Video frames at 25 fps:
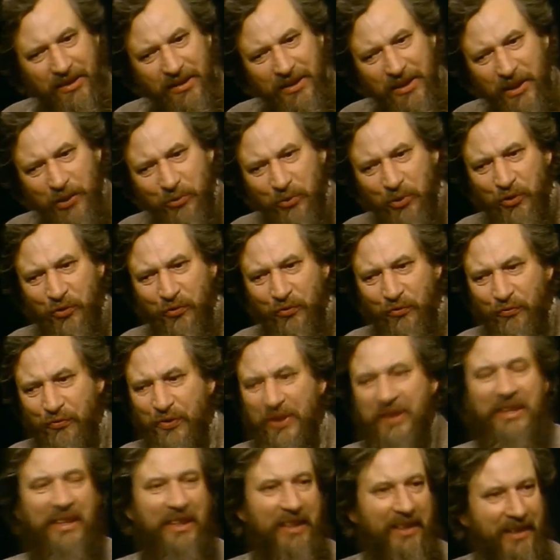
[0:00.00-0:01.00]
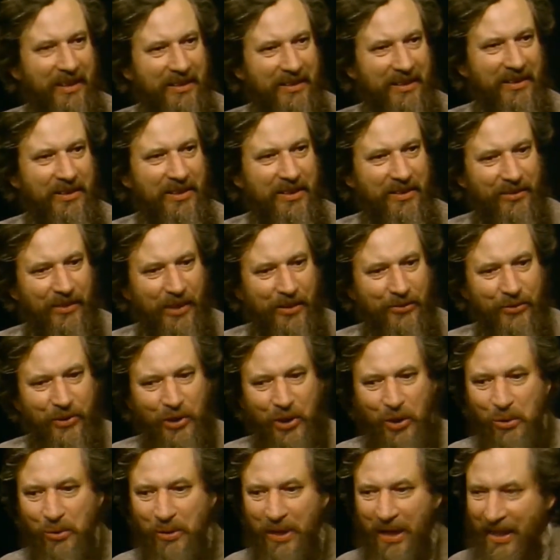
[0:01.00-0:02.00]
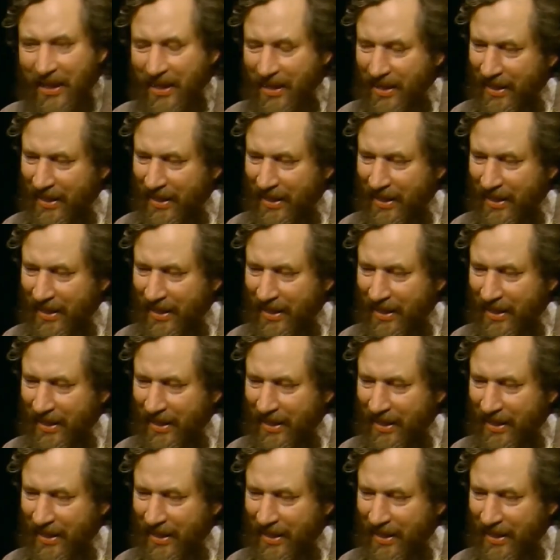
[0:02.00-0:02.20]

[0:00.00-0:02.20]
it was fitting that he did that role.